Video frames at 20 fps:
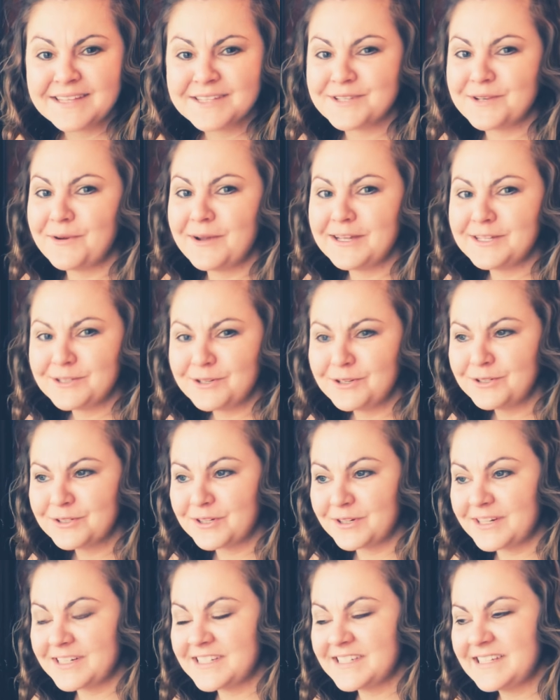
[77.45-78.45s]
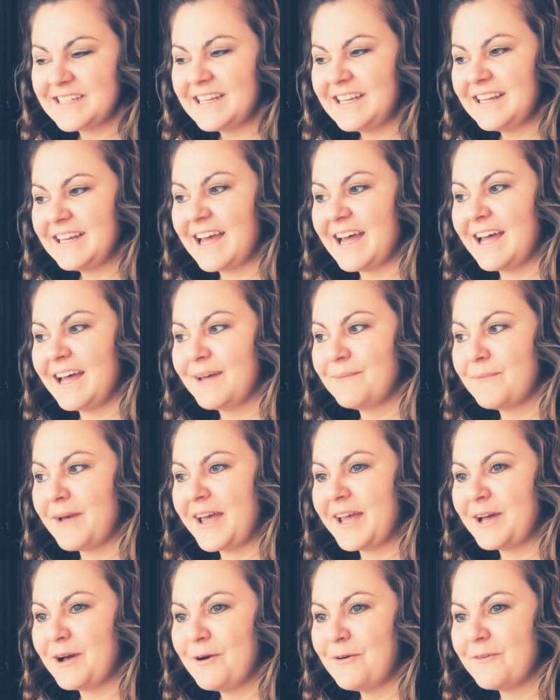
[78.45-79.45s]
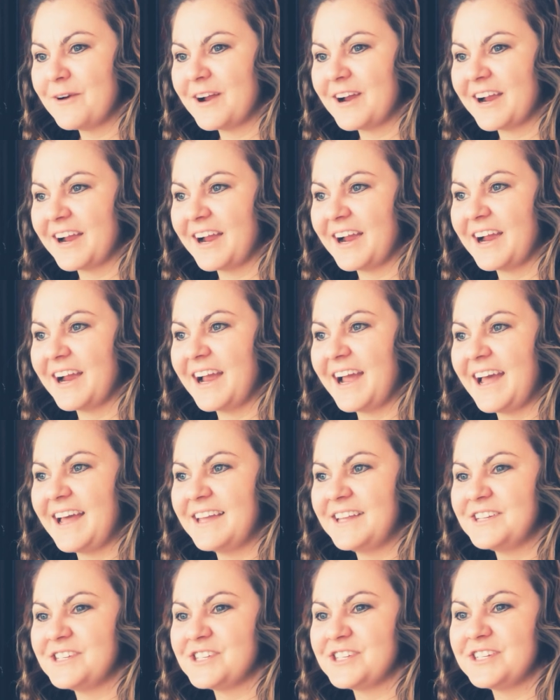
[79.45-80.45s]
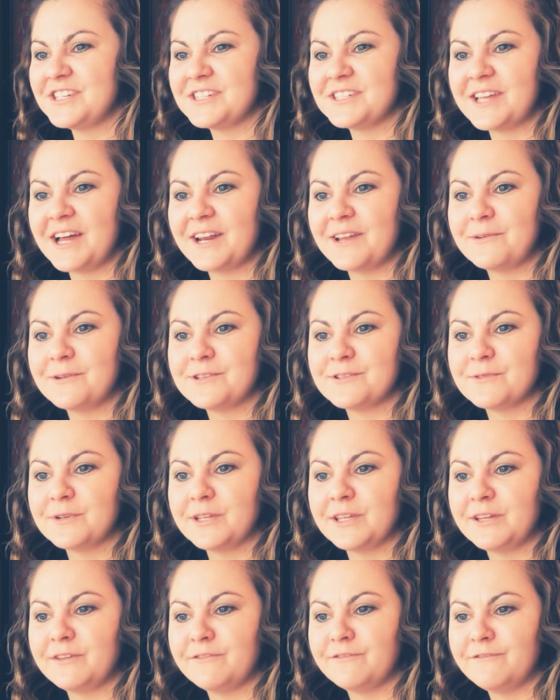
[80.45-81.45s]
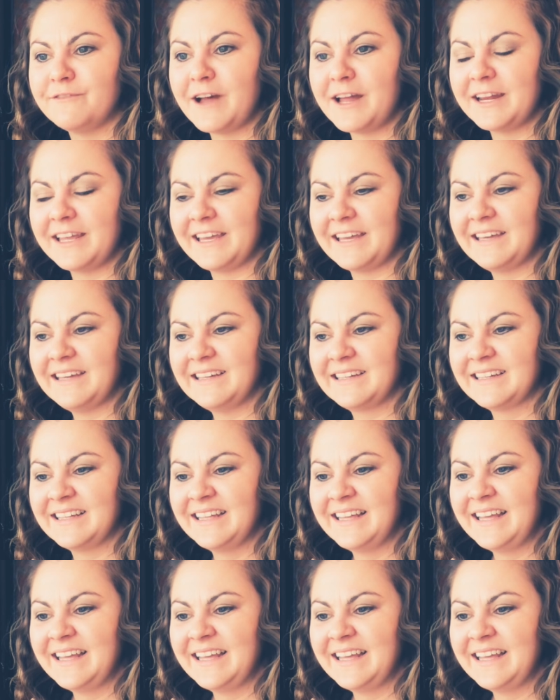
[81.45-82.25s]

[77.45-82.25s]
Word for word: So I told Christina, my coworker, and she just thought it was really funny.